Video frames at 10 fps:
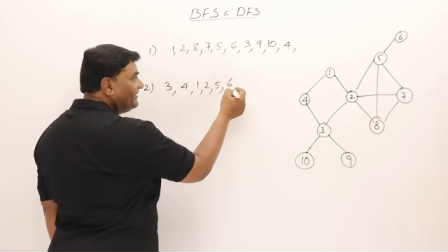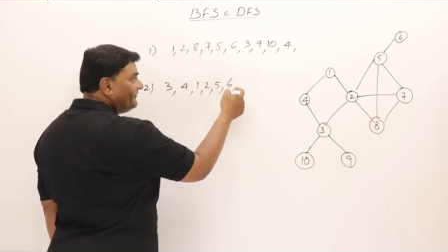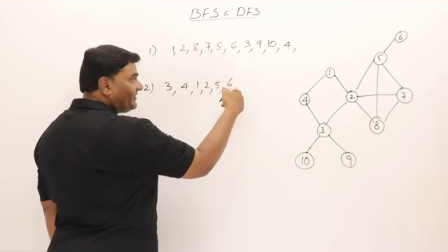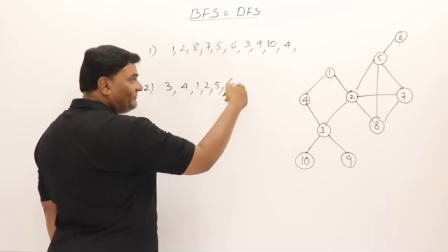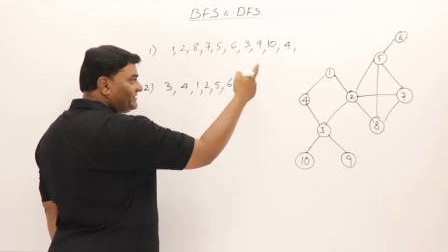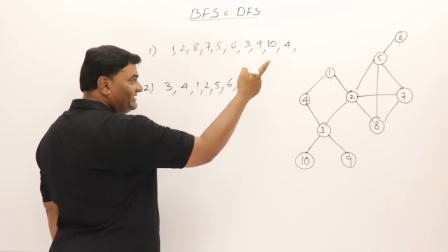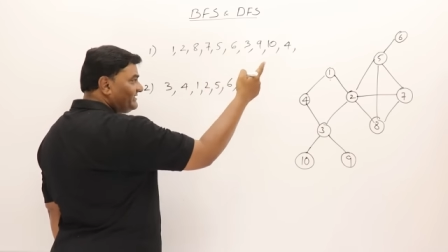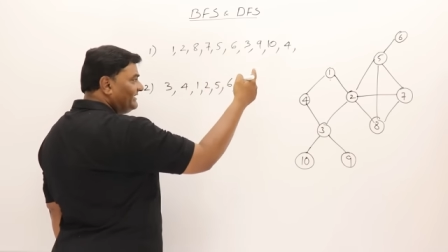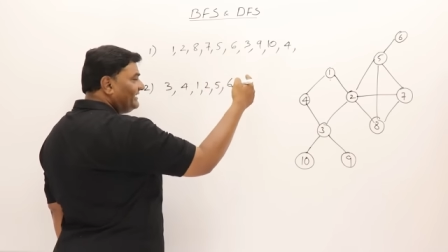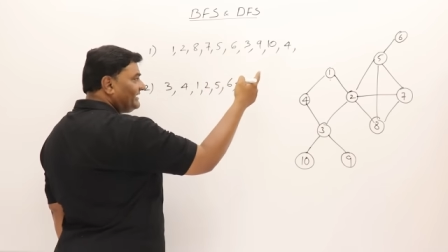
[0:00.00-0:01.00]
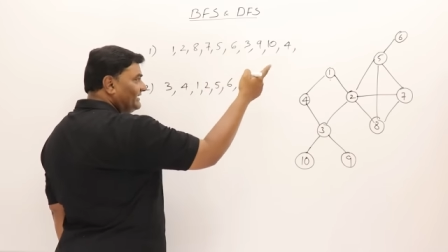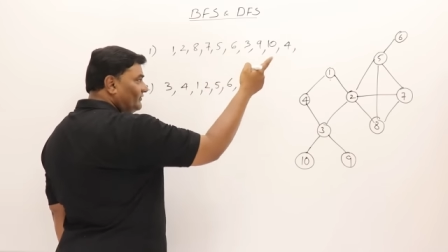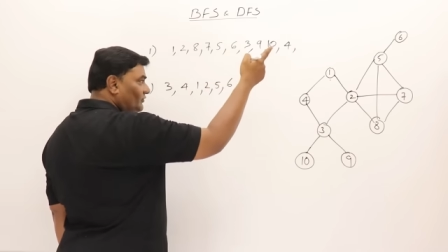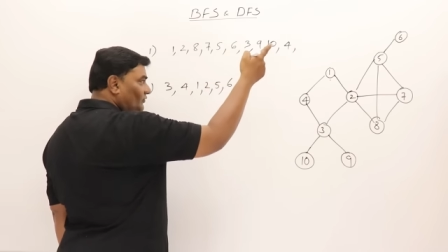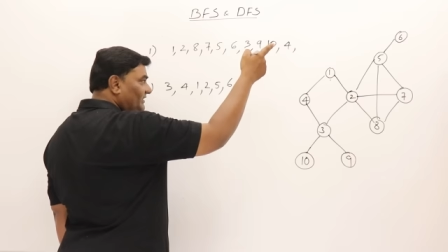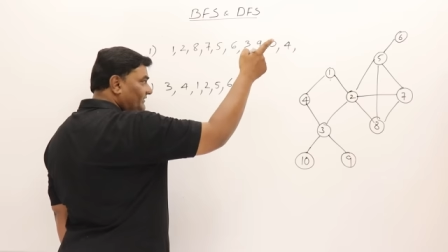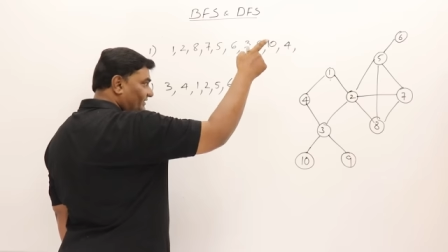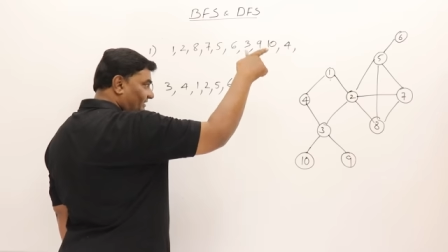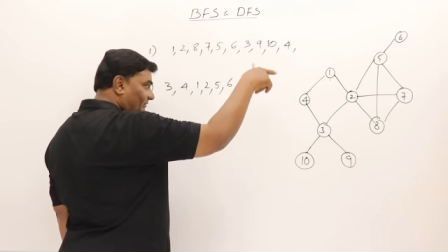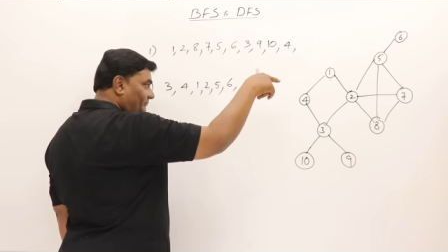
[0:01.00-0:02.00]
From 6 and I cannot go
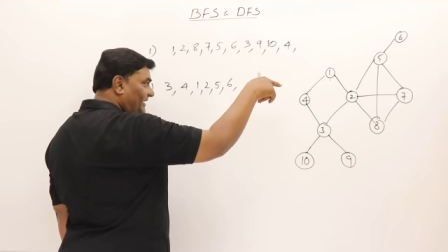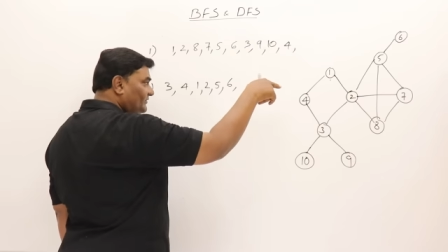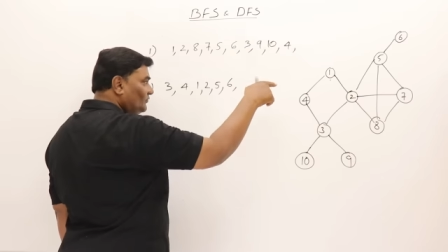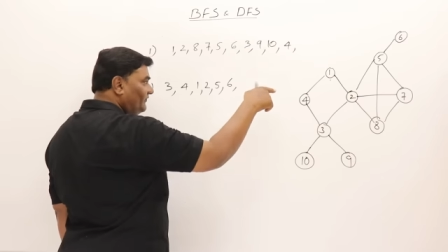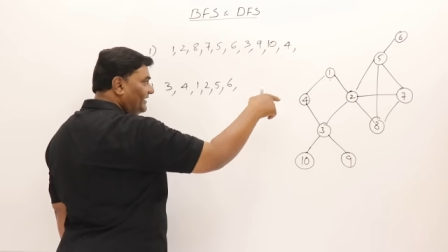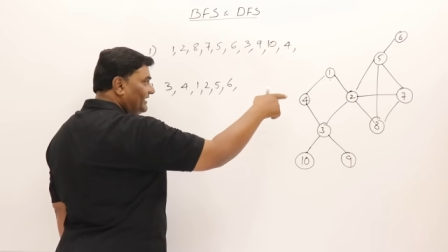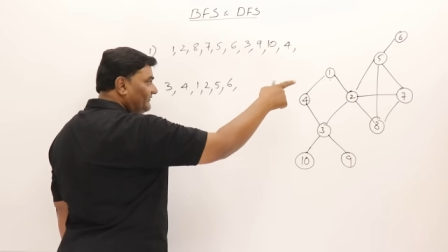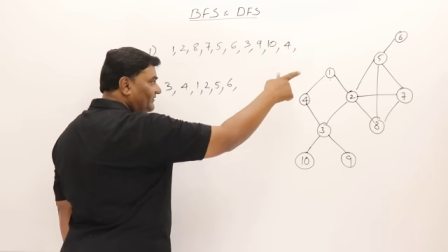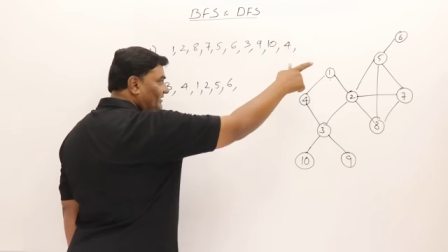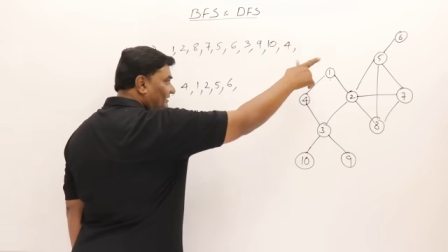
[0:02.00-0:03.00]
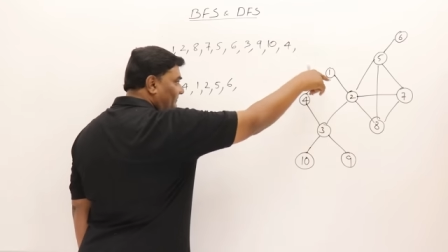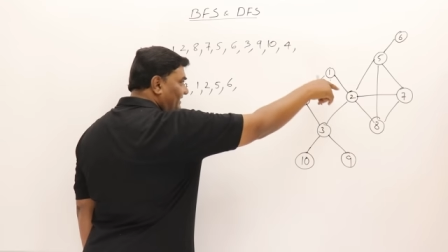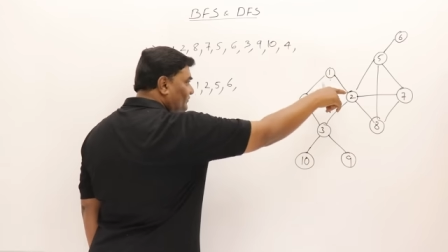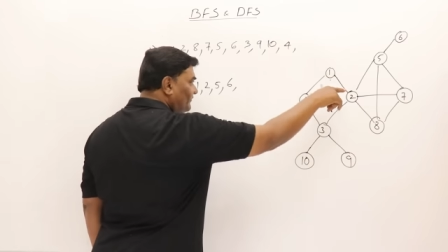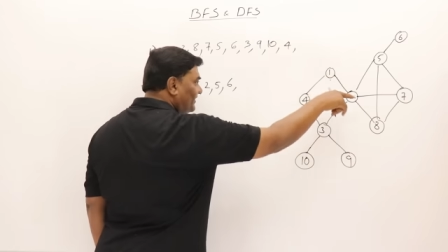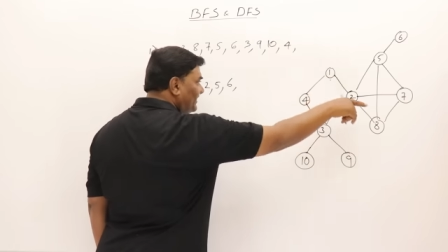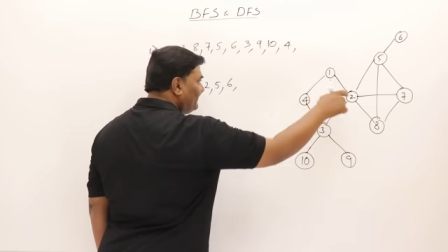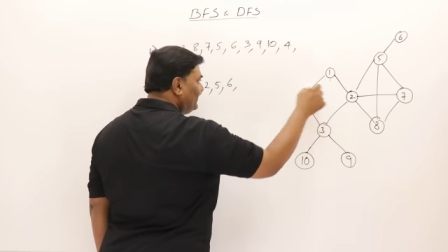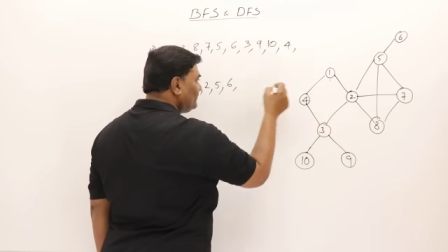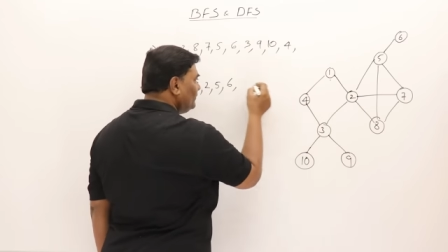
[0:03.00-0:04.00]
anywhere. Come back to 5, come back to
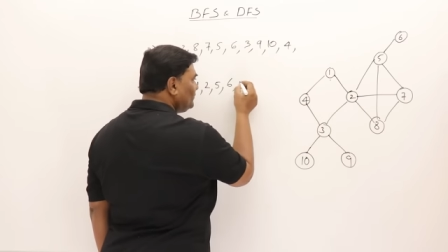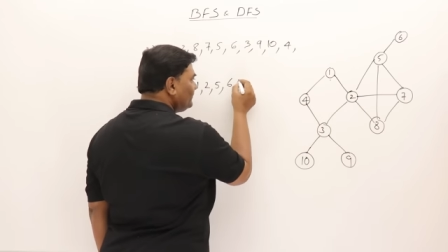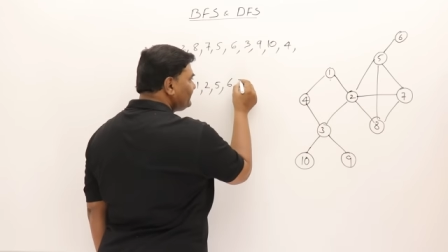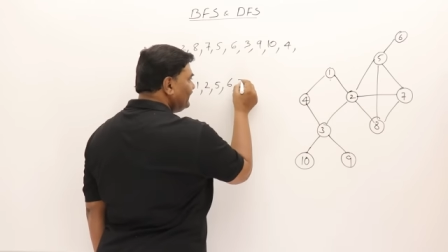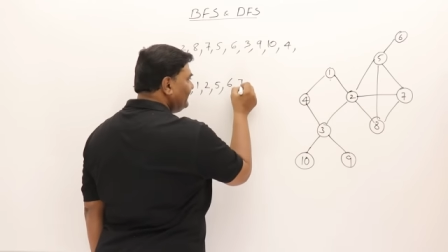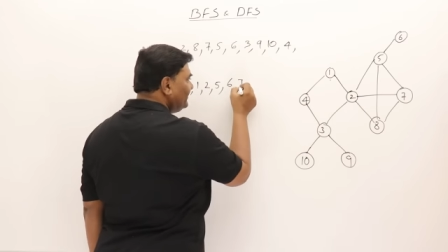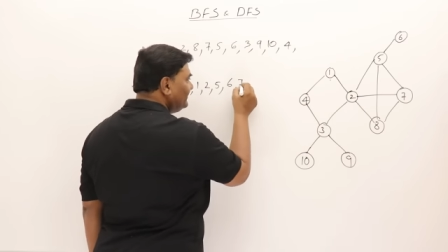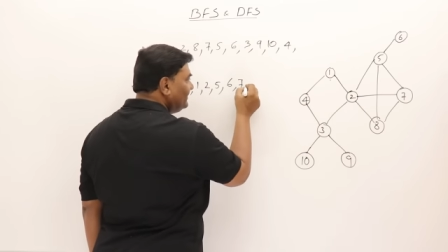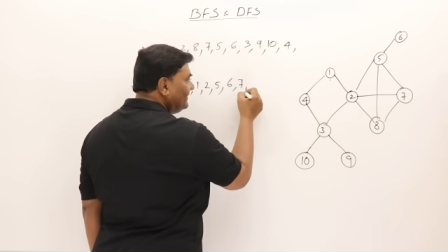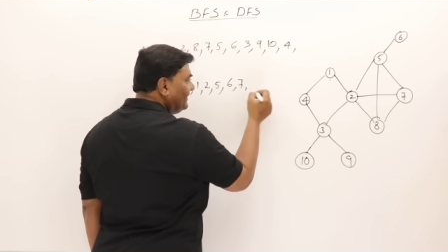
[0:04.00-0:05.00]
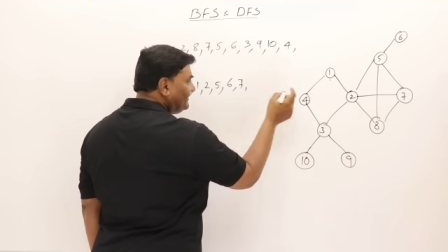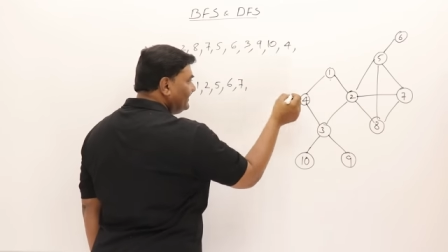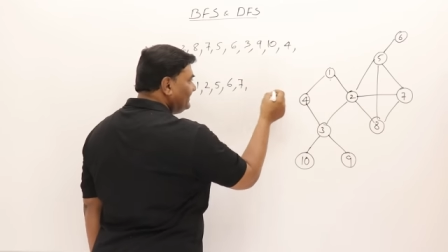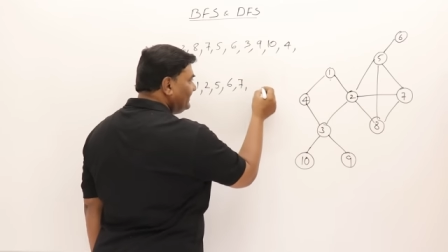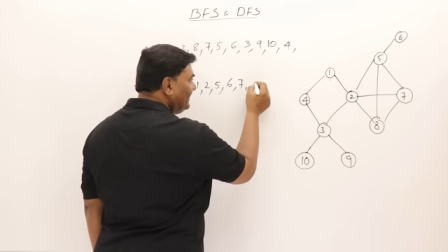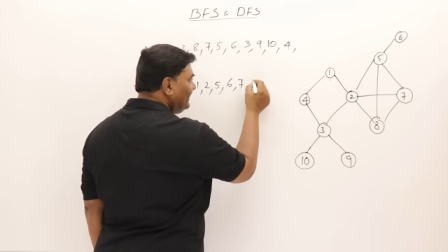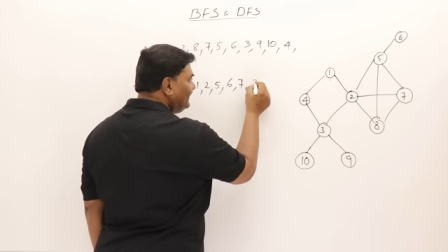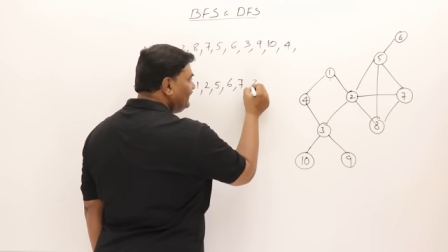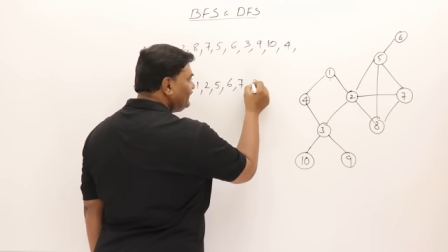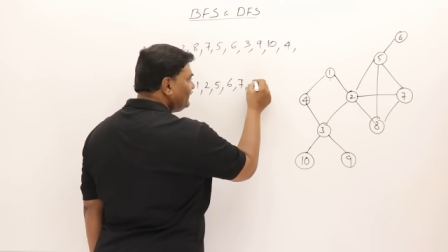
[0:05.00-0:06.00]
5 and go to 7, then
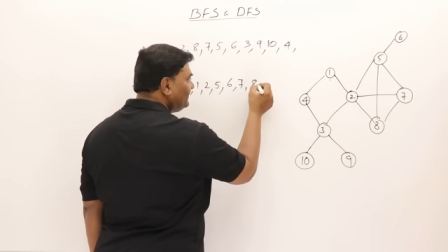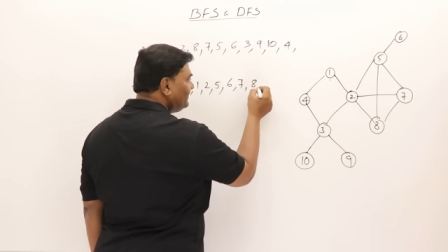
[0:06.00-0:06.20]
8,